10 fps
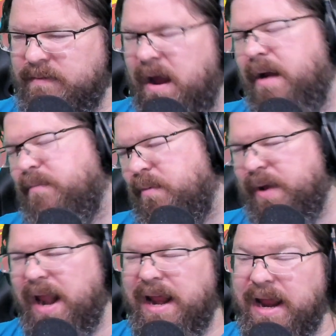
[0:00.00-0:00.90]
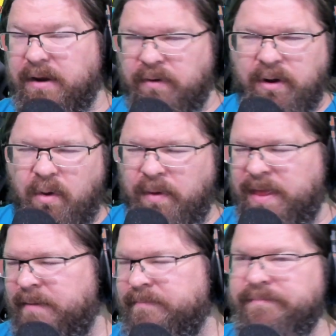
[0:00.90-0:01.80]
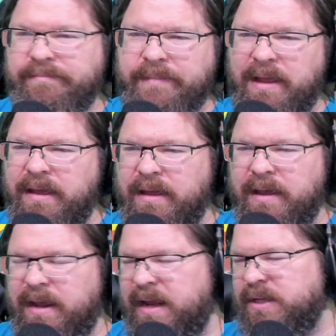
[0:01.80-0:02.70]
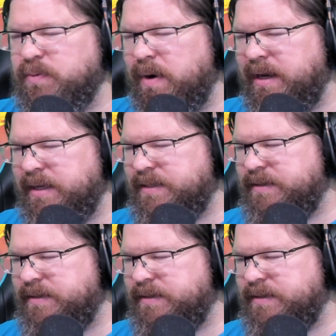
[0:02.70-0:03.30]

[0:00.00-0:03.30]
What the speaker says: right, we got a critical with them. It is what it is.